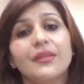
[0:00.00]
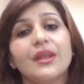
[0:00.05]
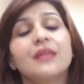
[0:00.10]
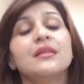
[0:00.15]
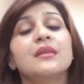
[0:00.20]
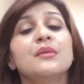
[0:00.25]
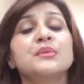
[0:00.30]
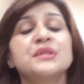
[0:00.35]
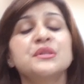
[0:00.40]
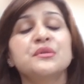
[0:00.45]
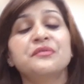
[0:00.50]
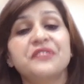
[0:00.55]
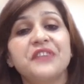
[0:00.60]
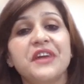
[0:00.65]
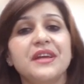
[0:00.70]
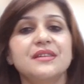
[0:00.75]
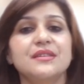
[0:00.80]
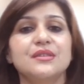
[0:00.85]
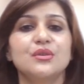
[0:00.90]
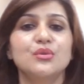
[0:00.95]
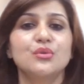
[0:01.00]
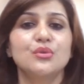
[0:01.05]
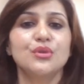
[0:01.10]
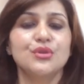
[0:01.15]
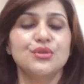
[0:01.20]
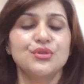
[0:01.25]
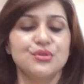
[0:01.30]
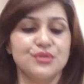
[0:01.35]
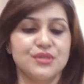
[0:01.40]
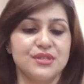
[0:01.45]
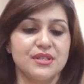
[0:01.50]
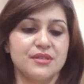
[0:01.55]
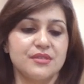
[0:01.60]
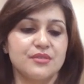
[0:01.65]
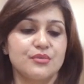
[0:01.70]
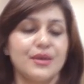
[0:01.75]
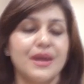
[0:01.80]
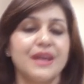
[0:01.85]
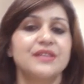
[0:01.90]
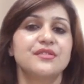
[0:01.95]
There was a friend who used to sit
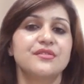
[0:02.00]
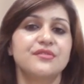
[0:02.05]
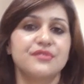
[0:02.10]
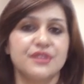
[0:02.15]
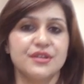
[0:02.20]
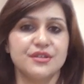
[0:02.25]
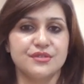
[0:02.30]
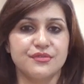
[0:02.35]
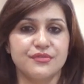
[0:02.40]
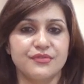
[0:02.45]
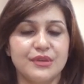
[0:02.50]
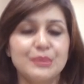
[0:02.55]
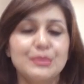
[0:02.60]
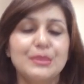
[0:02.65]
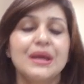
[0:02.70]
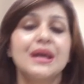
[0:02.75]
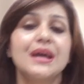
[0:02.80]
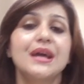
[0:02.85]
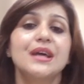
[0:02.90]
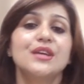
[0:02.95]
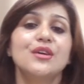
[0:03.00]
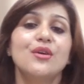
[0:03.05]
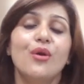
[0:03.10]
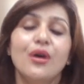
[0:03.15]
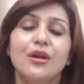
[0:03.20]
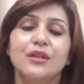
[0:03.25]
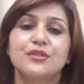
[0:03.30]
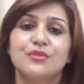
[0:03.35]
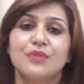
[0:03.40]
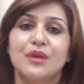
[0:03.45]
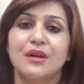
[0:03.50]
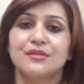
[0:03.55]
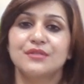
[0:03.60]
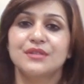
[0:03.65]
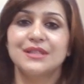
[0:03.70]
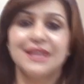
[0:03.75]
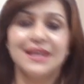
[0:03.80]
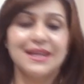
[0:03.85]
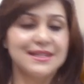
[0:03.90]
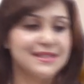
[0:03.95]
right in front of him. All throughout
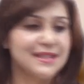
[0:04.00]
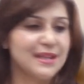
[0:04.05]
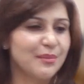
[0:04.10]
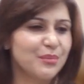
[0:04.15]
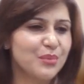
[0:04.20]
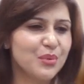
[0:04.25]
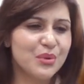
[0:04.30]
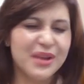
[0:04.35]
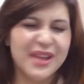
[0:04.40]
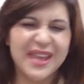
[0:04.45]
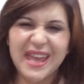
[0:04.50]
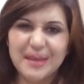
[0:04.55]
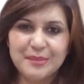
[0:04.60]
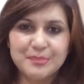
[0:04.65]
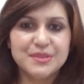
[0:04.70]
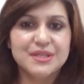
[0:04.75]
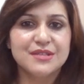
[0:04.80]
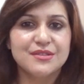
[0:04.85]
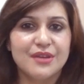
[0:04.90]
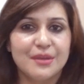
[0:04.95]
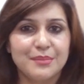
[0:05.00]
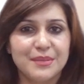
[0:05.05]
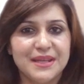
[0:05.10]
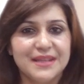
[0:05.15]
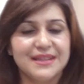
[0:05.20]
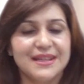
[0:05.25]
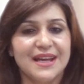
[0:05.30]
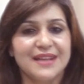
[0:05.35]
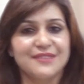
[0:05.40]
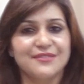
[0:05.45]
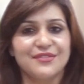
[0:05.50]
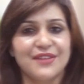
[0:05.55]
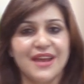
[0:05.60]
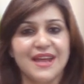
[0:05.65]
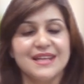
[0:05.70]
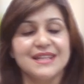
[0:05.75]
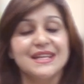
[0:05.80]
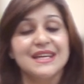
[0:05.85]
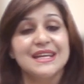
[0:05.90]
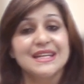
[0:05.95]
the day, Sambhu kept troubling that
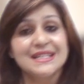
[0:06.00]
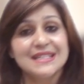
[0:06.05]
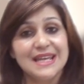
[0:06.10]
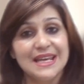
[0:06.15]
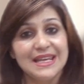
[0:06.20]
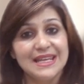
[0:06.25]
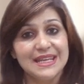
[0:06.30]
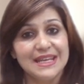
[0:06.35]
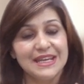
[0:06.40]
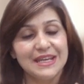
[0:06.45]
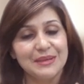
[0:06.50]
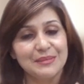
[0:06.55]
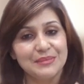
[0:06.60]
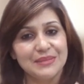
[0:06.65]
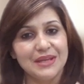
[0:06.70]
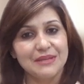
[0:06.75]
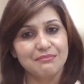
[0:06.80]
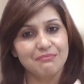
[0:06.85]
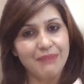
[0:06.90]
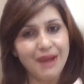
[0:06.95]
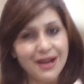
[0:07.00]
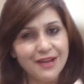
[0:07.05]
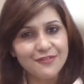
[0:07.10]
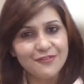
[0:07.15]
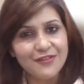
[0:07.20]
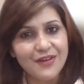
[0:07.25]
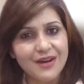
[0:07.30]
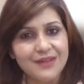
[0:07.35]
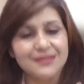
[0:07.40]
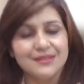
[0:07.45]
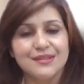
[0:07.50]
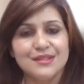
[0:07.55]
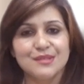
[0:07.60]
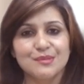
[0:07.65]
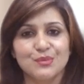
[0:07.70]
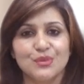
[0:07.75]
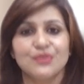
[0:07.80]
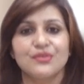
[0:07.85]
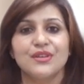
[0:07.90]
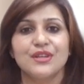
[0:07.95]
friend, telling him that my father's
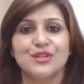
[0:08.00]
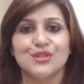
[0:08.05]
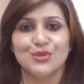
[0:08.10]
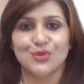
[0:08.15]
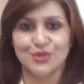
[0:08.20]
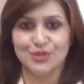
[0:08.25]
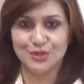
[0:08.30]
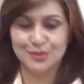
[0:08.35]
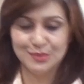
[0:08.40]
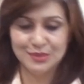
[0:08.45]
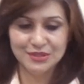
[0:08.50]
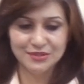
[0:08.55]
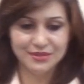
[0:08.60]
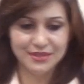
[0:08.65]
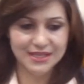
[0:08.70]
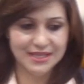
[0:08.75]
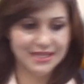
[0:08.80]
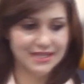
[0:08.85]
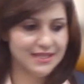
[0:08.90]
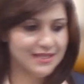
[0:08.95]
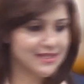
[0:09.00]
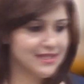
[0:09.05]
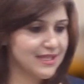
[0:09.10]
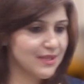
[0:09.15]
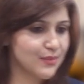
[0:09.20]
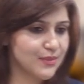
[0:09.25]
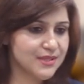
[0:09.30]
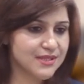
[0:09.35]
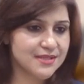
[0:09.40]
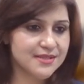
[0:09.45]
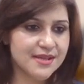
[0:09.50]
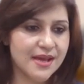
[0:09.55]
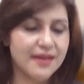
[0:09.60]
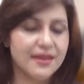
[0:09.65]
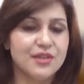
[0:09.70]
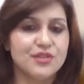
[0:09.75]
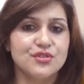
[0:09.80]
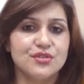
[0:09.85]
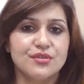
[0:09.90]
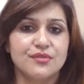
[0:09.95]
movie is going to be released. He was the
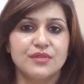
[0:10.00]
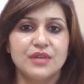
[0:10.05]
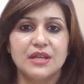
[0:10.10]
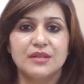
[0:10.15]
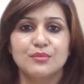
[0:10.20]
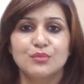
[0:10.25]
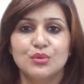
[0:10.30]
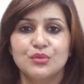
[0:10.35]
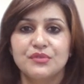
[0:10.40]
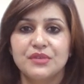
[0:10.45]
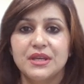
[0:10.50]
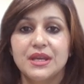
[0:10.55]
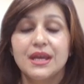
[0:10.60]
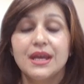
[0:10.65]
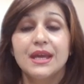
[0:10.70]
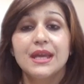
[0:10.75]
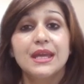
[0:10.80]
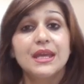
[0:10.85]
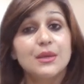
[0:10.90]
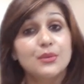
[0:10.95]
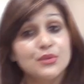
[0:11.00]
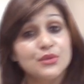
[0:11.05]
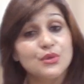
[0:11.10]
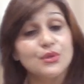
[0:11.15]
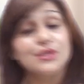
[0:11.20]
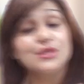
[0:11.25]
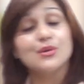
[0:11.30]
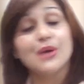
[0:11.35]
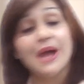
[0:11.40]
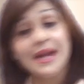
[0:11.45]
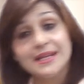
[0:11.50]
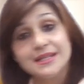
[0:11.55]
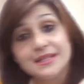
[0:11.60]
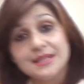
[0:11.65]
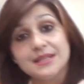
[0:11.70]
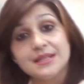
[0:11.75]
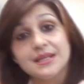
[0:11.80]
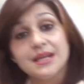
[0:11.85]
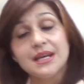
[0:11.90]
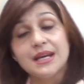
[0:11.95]
director of that movie. He was also
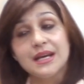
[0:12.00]
acted.